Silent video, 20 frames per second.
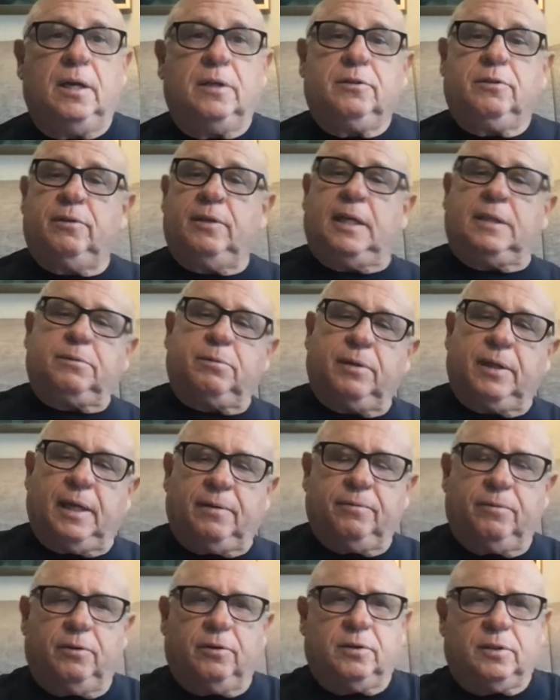So that's what
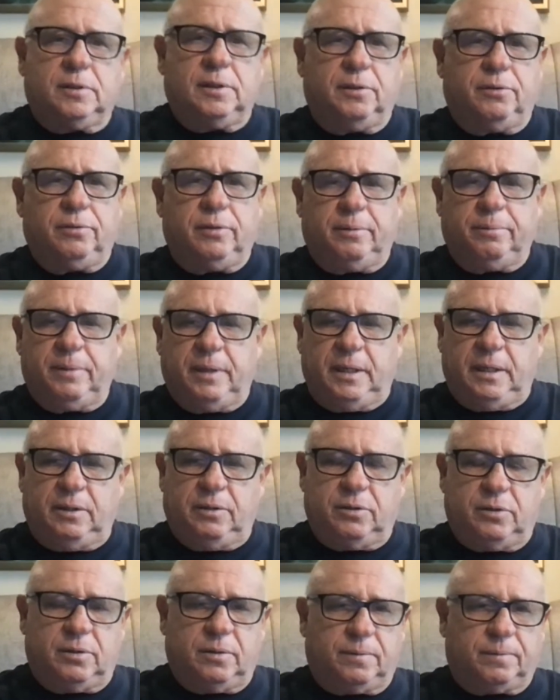that verse literally
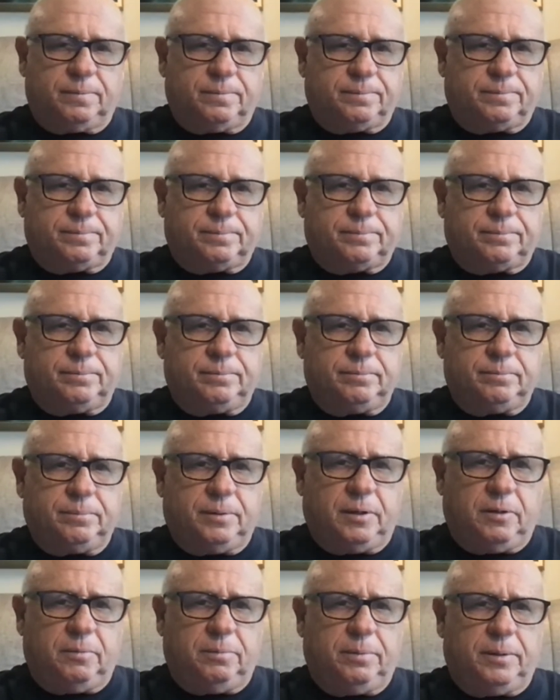means.
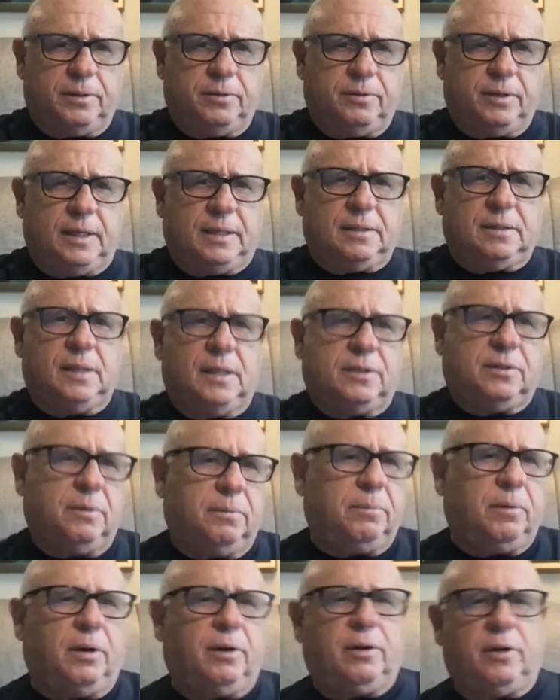Prabhupada translates
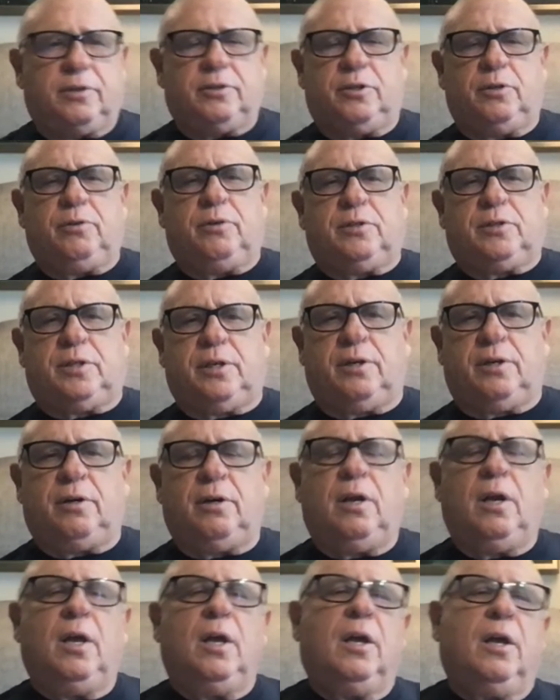it, Maharaj
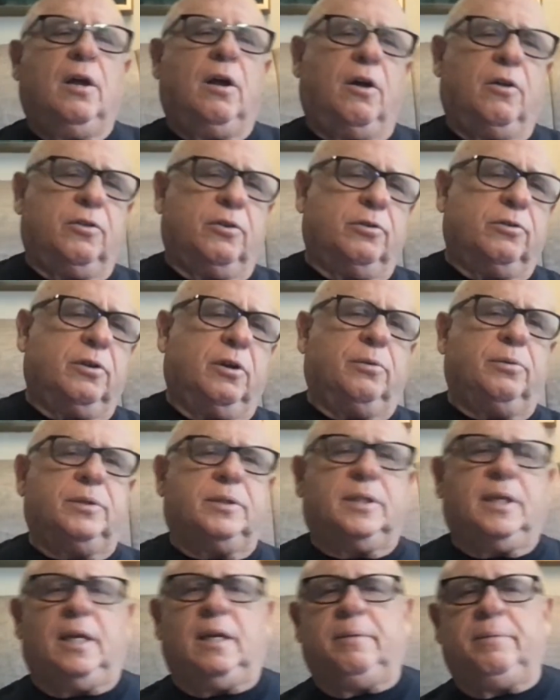Yudhisthira, although no
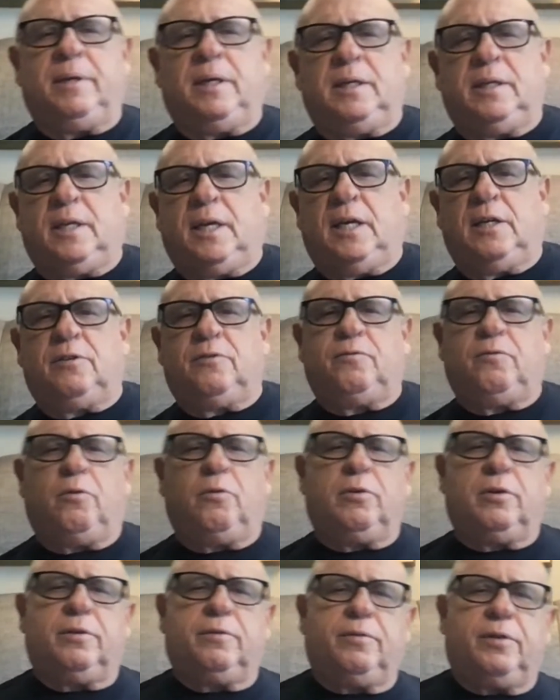one's enemy, engaged
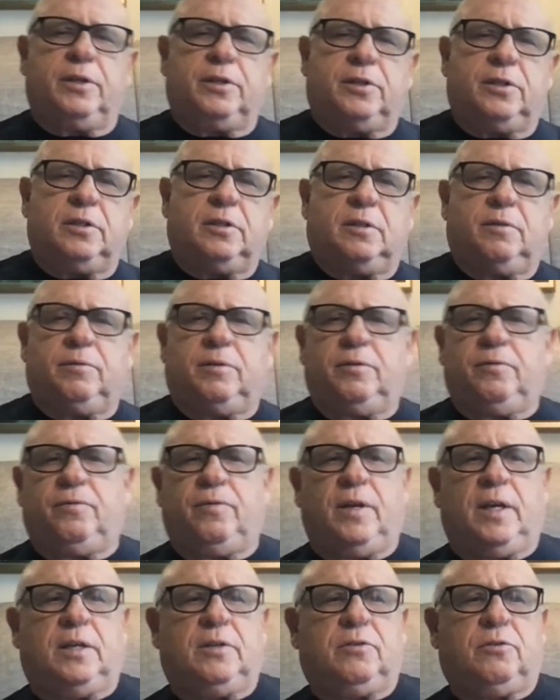4 divisions of
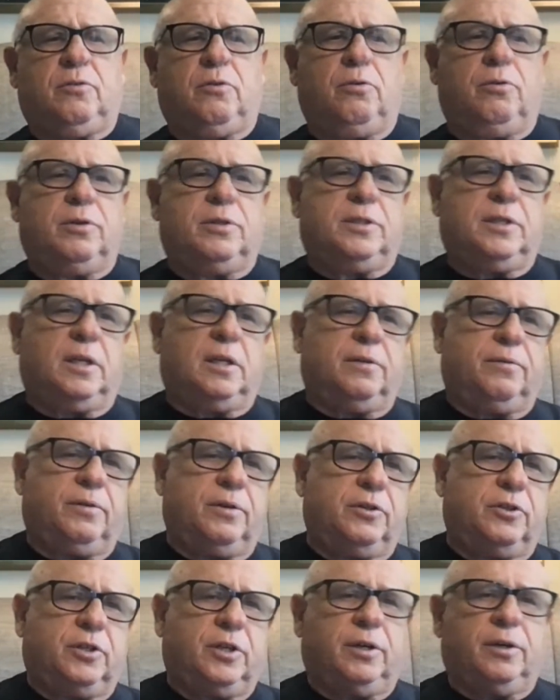defense, horse,
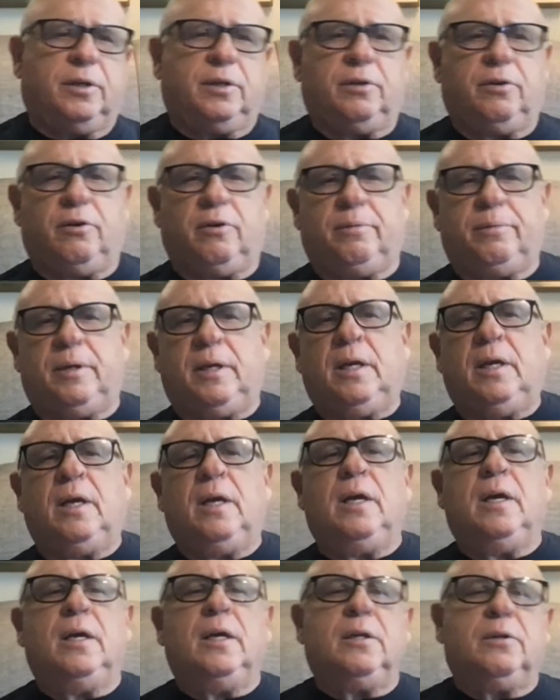elephant, chariot, and army,
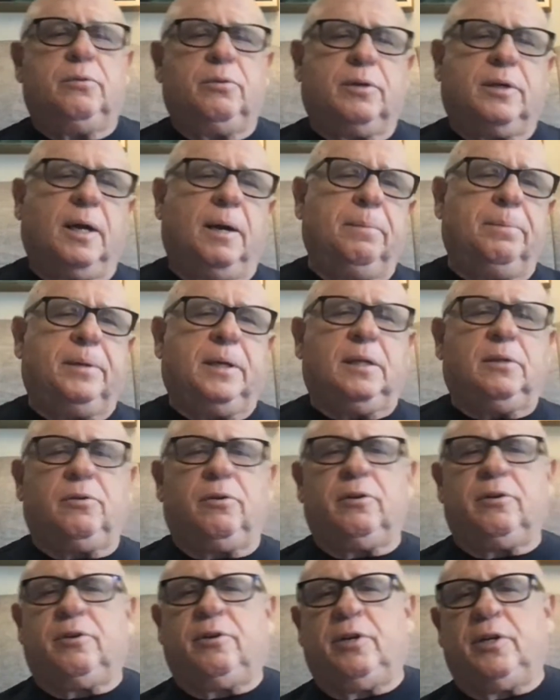to accompany
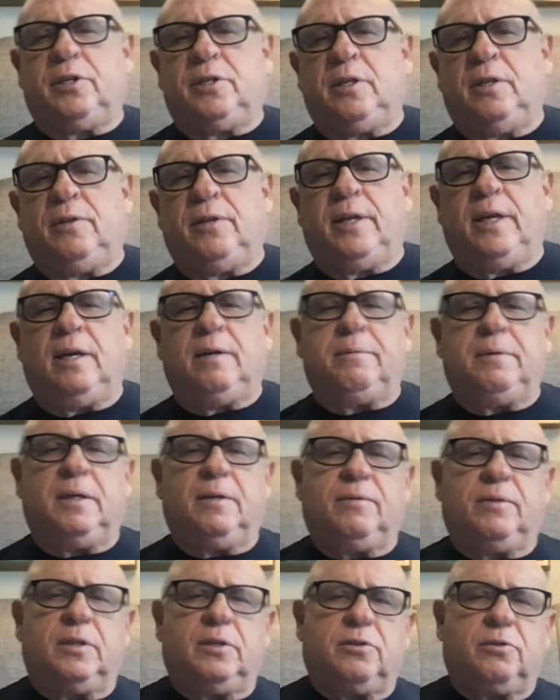Lord Krishna, the enemy
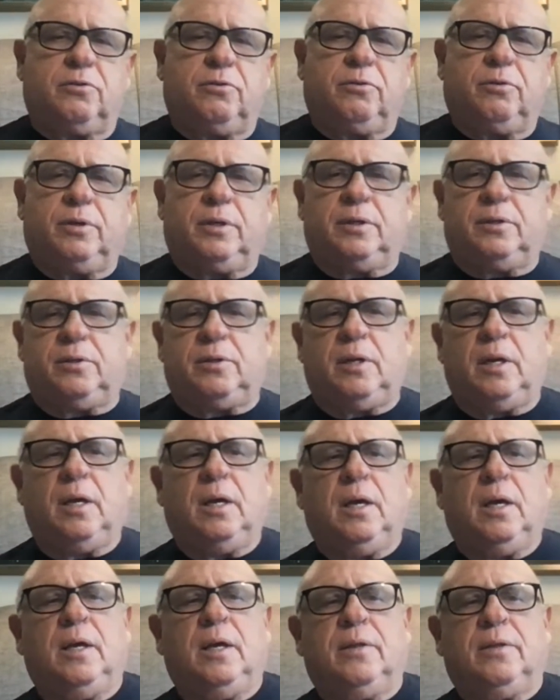of the Asuras.
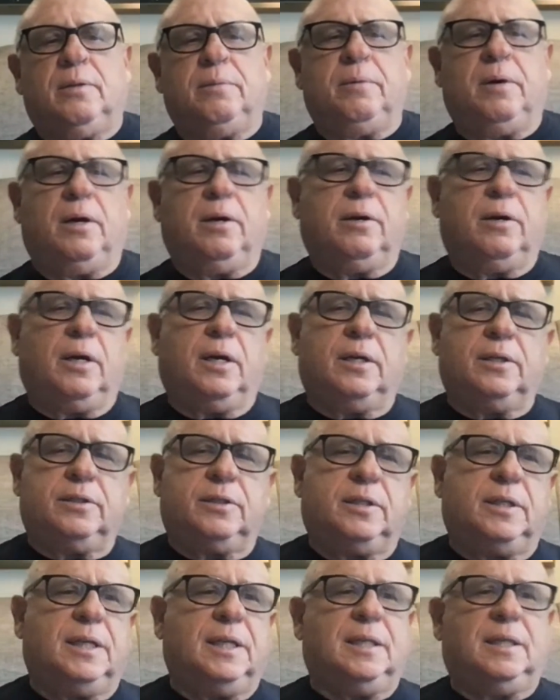The Maharaj
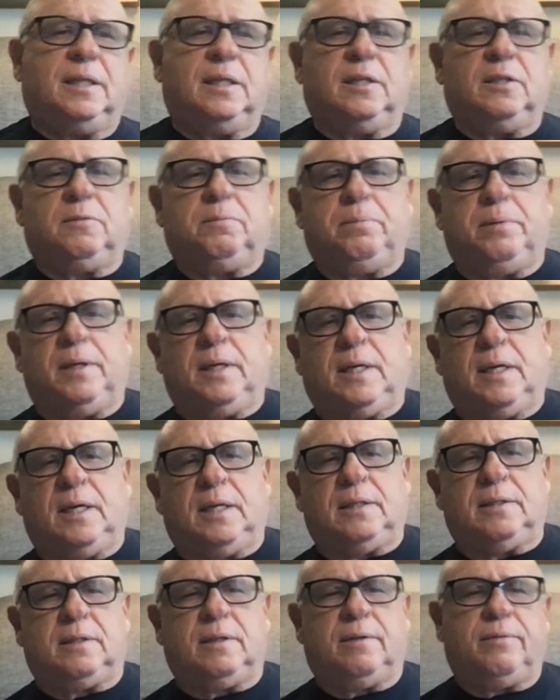did this
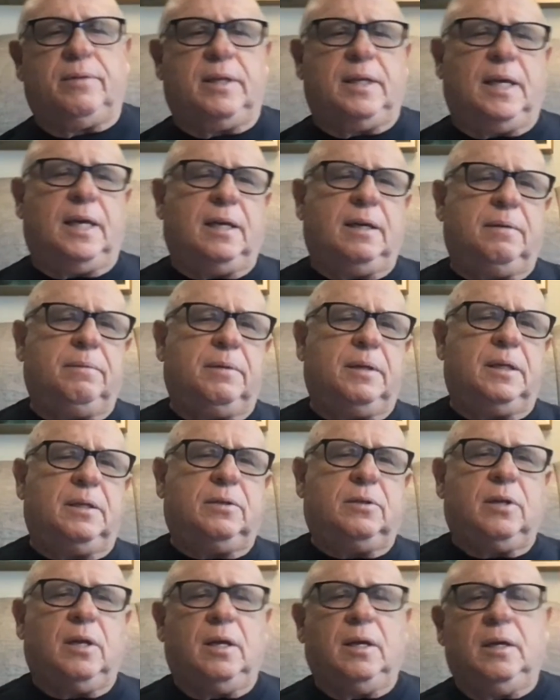because of the
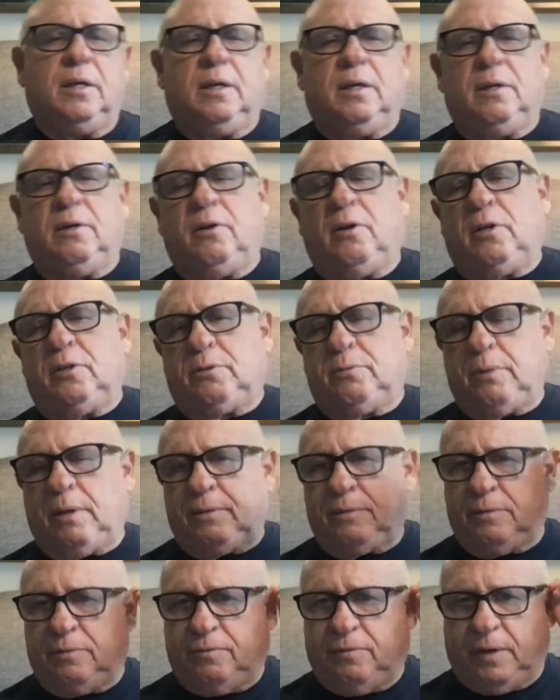enemies and also
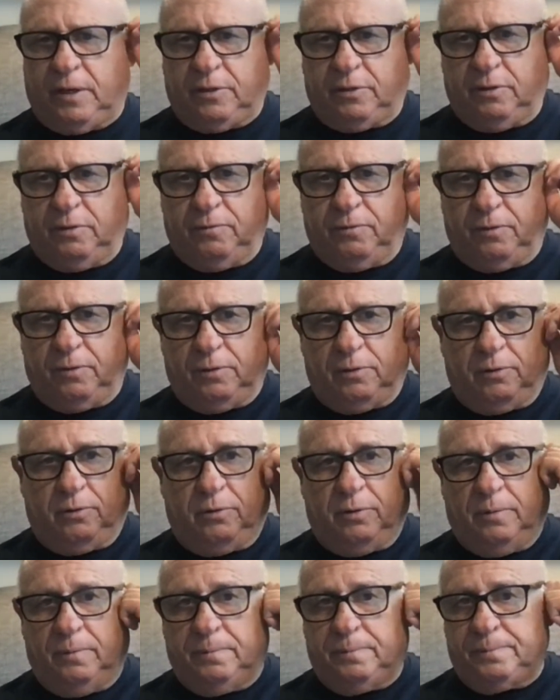out of affection for the
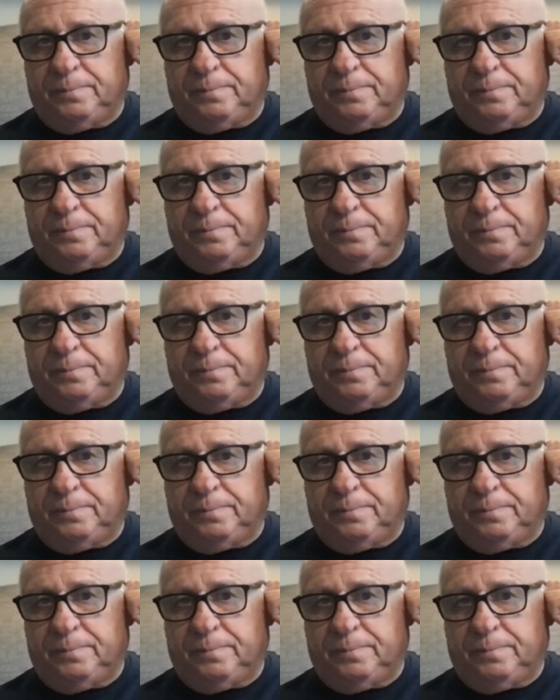Lord.